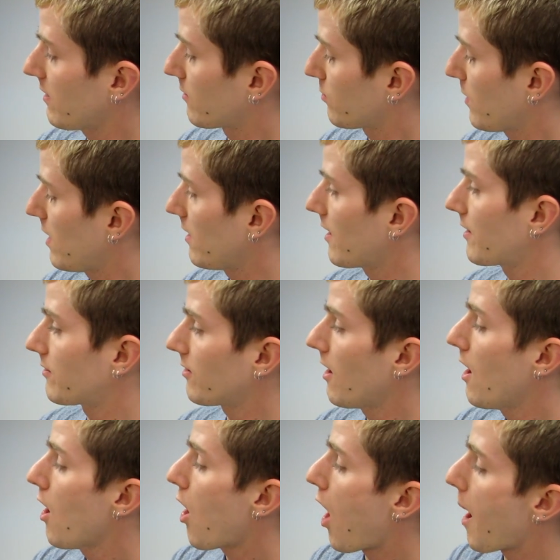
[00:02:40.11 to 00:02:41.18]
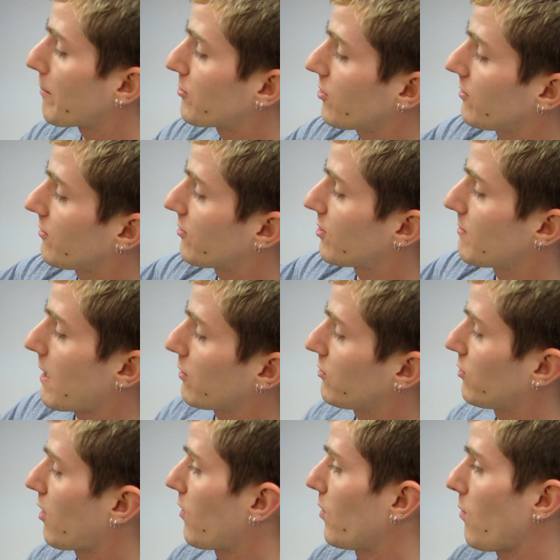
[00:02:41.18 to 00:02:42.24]
as well as options to mount
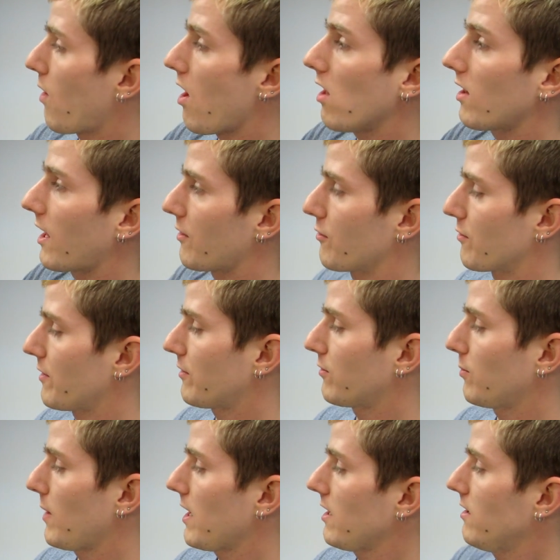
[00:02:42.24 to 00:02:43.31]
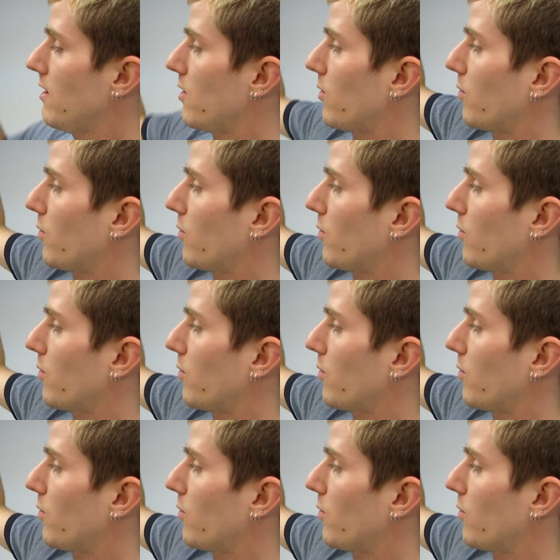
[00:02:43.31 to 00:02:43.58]
it on the wall either this way